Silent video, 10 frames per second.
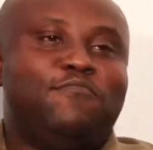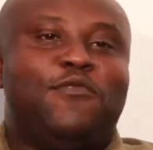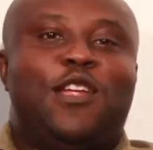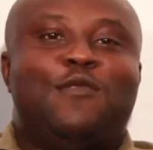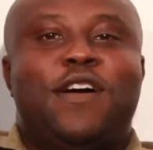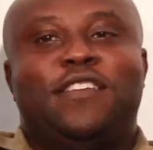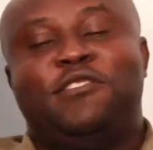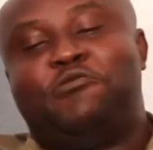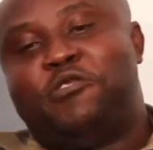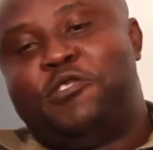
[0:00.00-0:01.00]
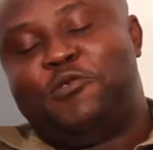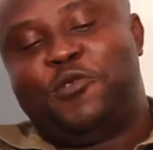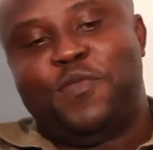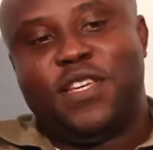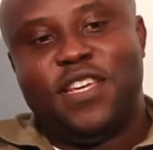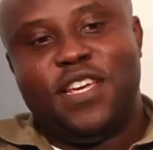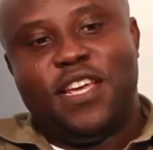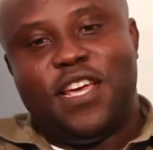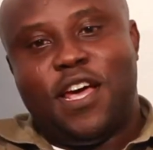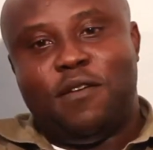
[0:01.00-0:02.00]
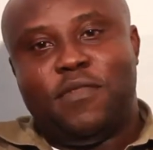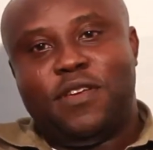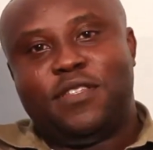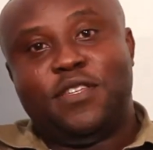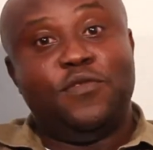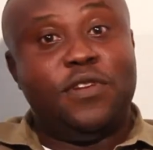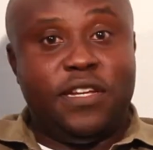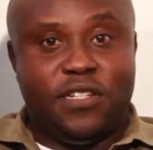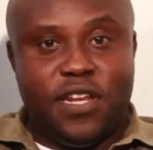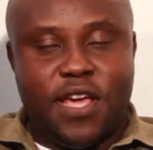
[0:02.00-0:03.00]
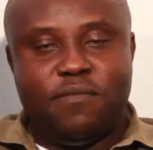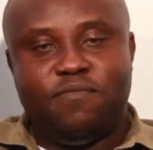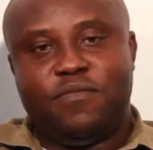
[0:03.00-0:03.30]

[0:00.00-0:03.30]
Gbola Oba has introduced me. I'm a civil engineer,